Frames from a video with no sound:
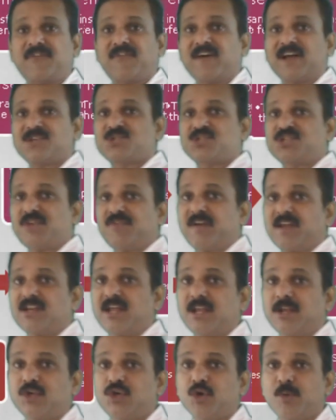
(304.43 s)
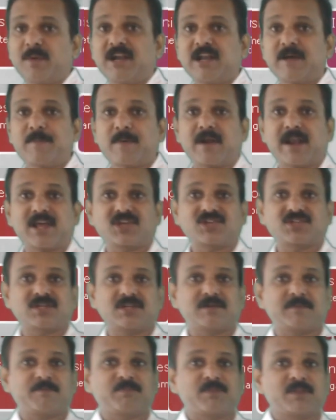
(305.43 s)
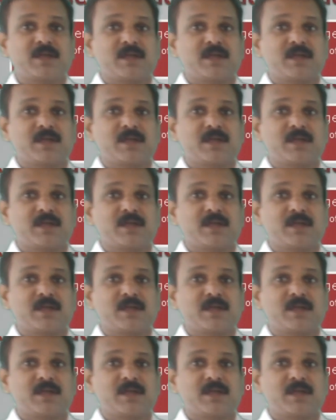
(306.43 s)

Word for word: first event in human reproduction?